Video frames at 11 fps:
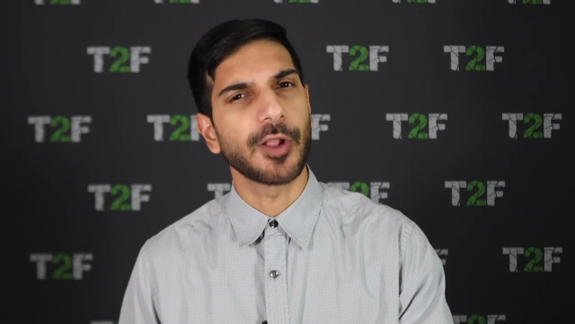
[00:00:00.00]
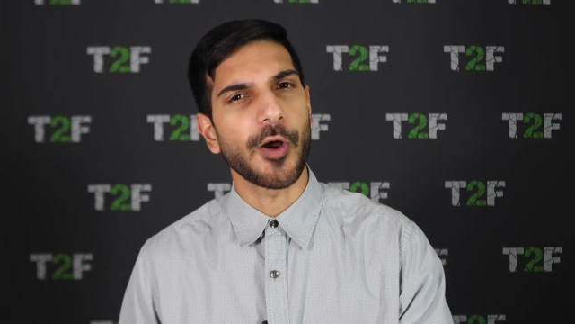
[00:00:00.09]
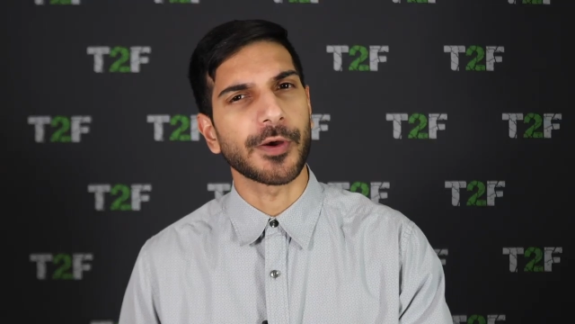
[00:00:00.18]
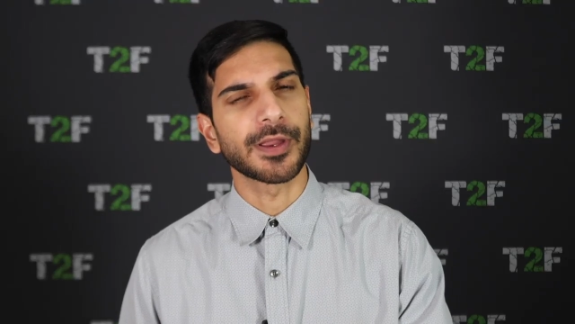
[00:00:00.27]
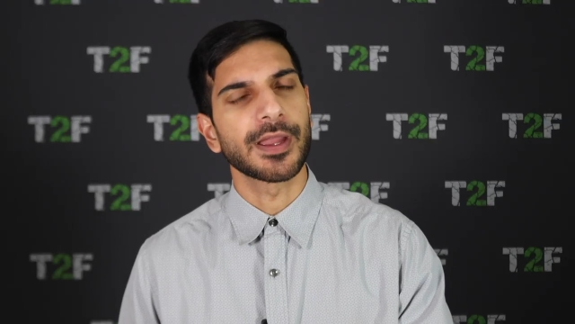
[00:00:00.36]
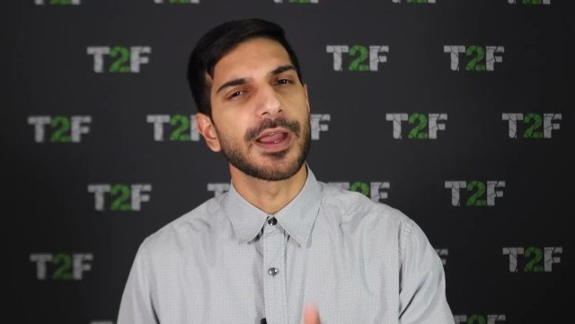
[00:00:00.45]

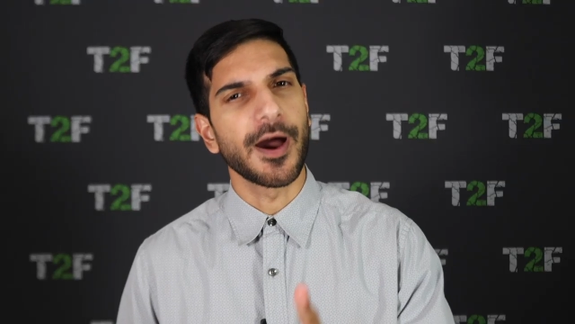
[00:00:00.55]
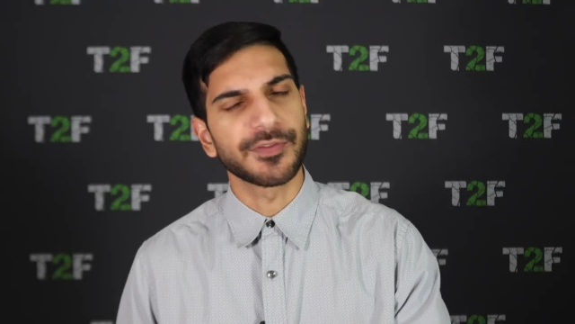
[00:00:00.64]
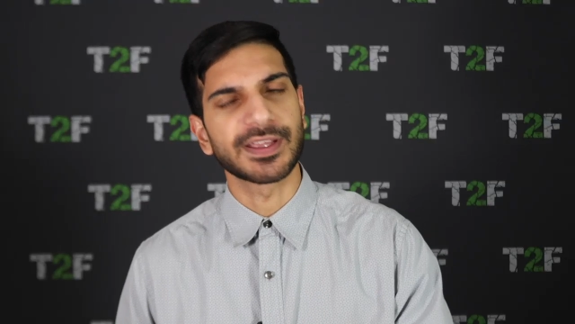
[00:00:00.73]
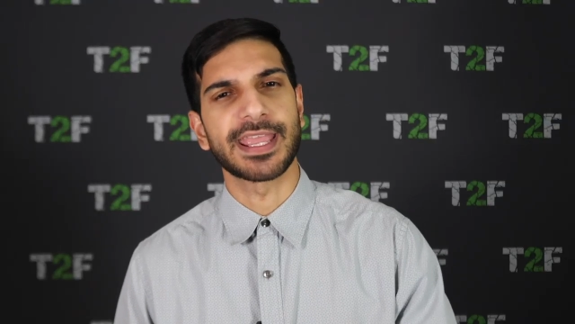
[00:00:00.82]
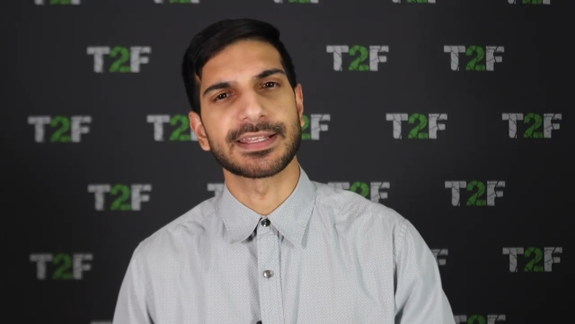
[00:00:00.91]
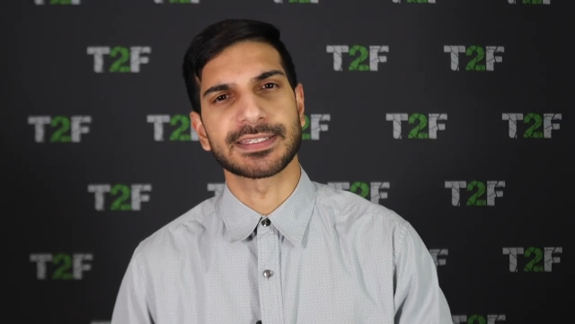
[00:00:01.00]
Clark of
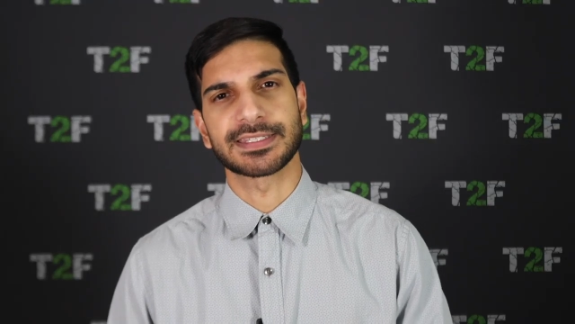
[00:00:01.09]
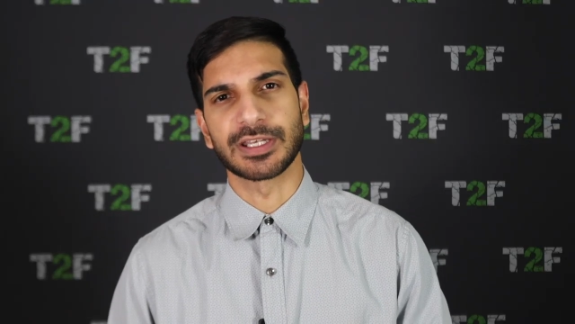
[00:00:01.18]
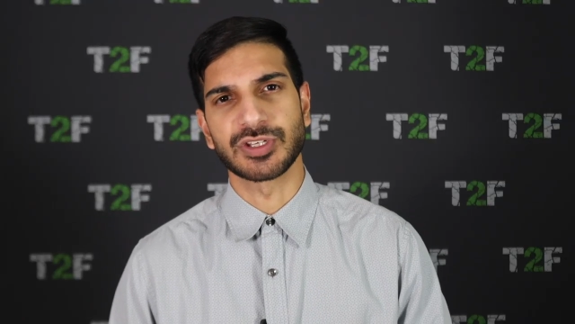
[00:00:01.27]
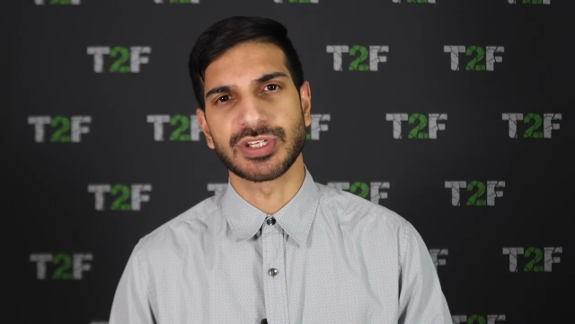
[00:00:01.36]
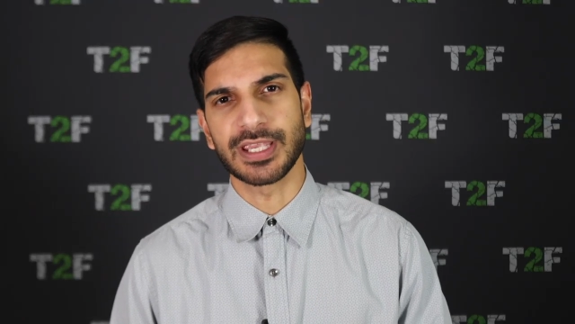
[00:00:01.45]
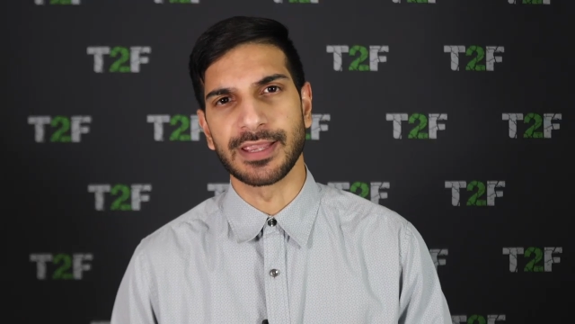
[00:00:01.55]
the Kansas City
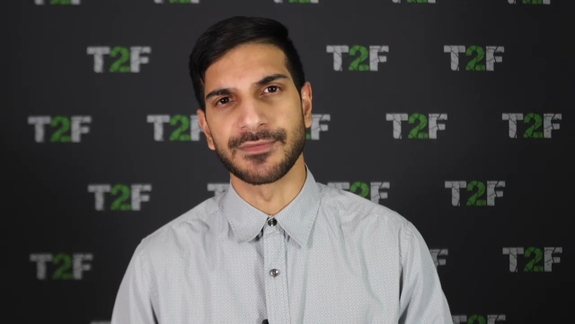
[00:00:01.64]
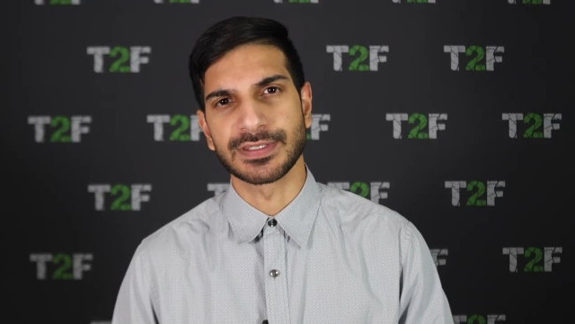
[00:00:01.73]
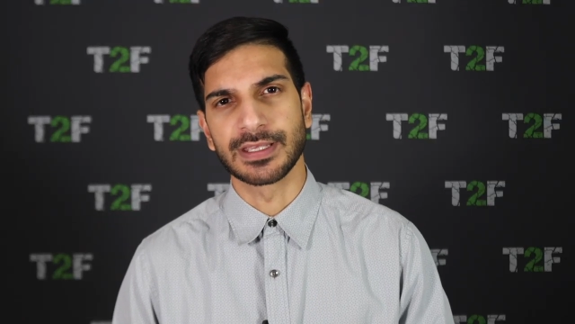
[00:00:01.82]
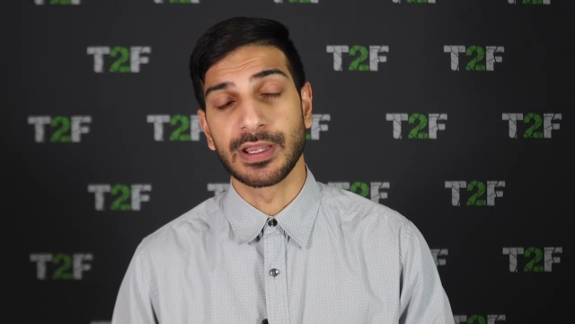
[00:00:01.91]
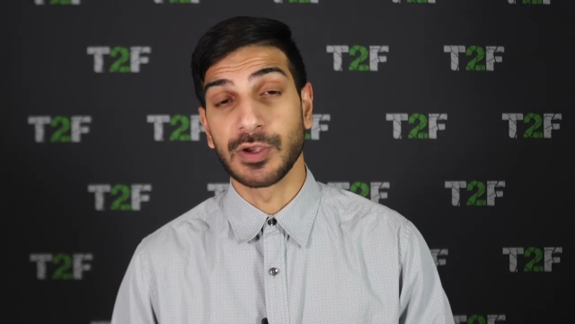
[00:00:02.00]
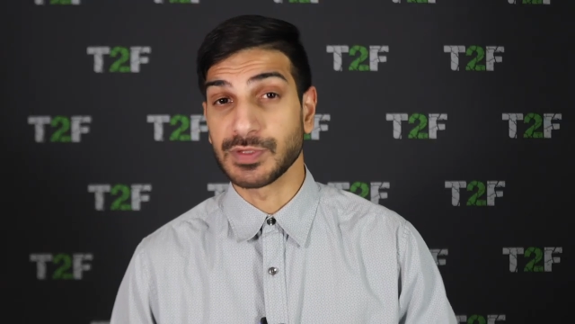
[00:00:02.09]

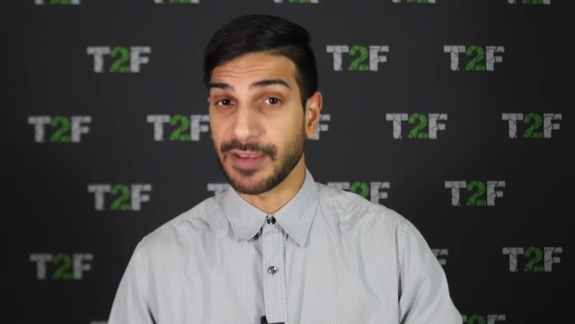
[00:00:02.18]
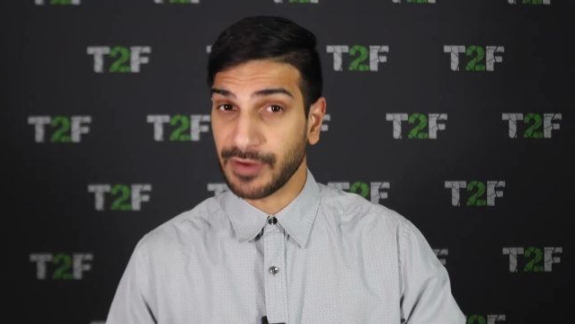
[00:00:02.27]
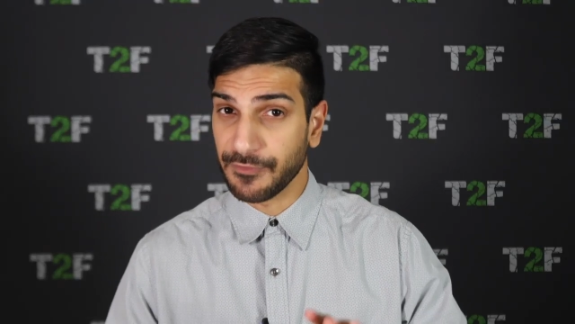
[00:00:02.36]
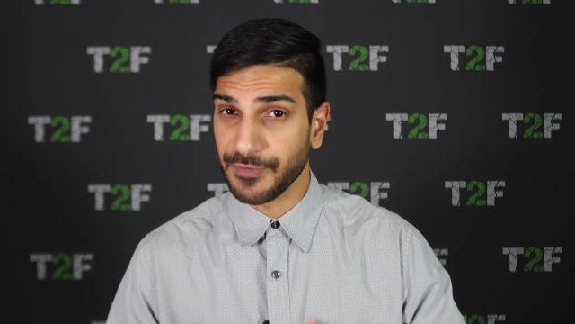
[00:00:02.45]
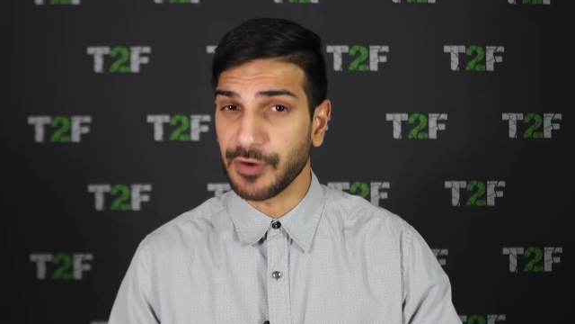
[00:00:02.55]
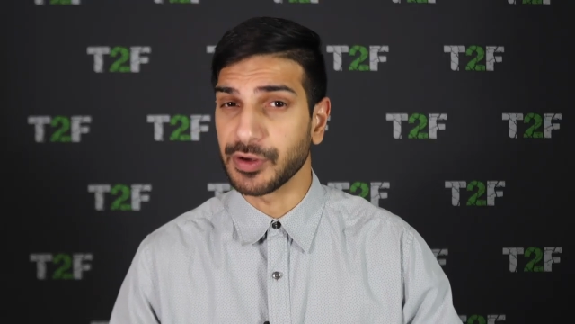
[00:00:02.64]
Chiefs, who's having
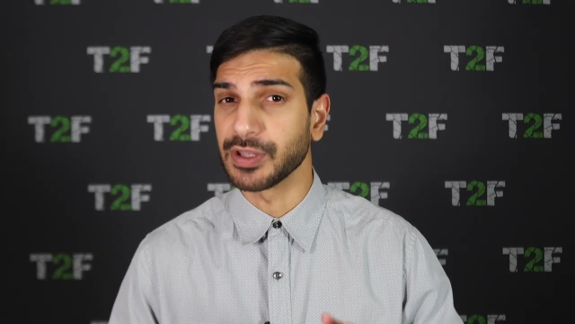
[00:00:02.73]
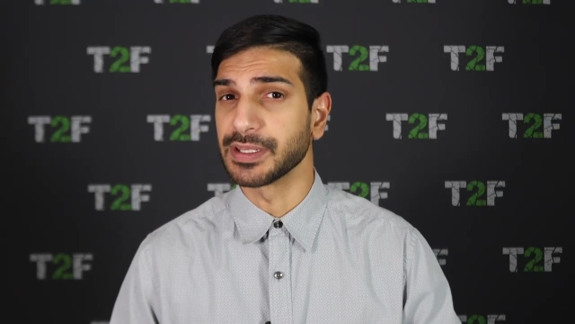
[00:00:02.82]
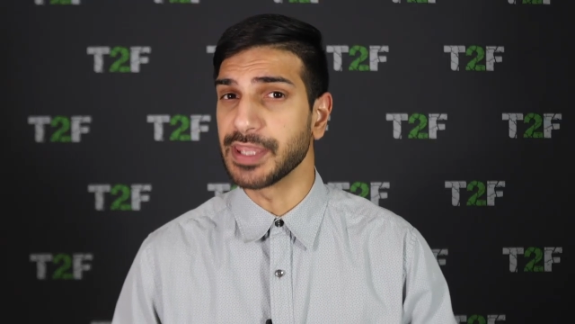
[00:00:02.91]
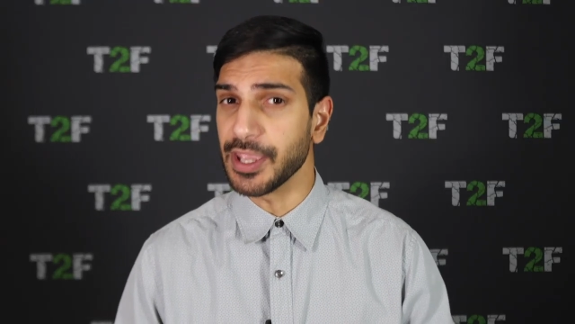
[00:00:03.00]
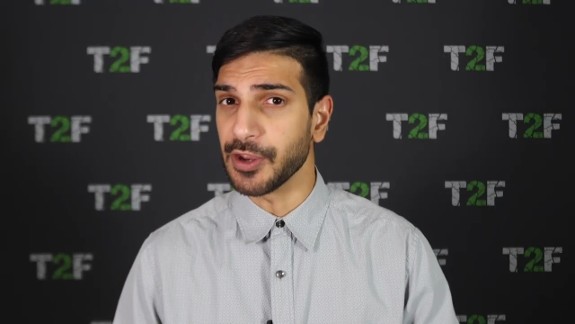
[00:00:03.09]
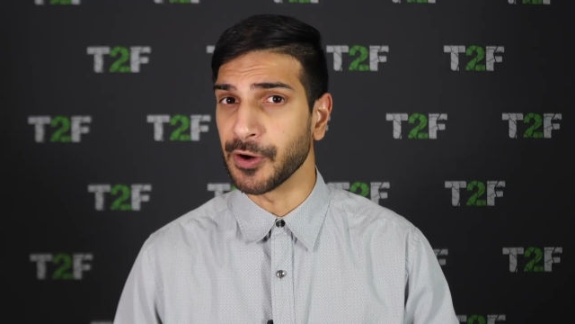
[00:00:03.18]
a very good
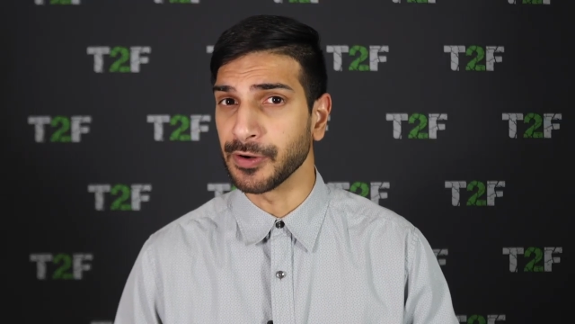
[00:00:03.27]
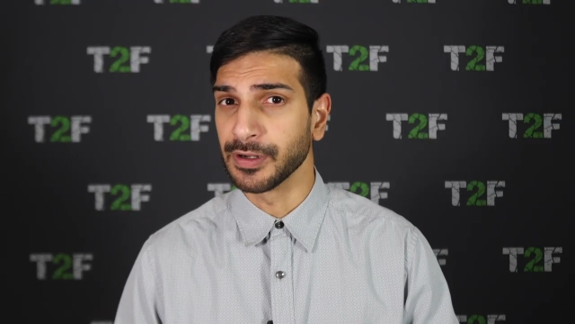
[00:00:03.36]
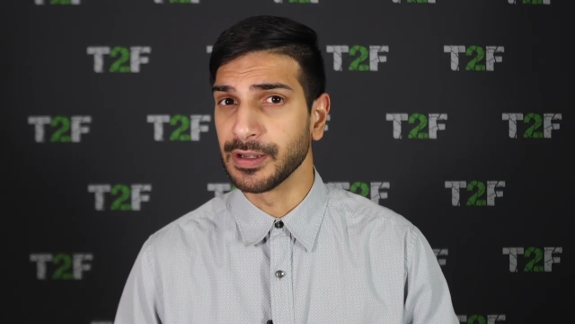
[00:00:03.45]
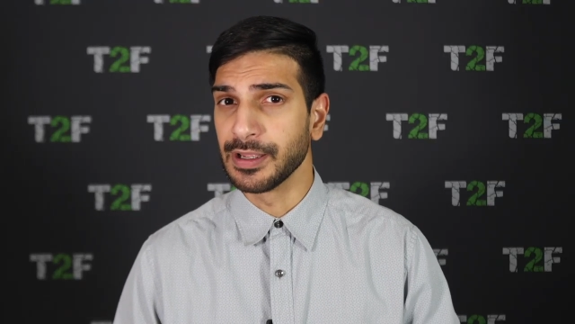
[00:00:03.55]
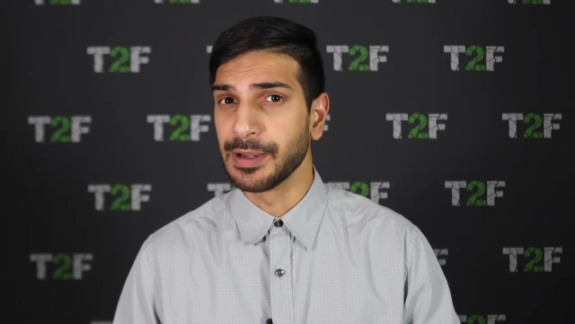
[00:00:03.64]
year,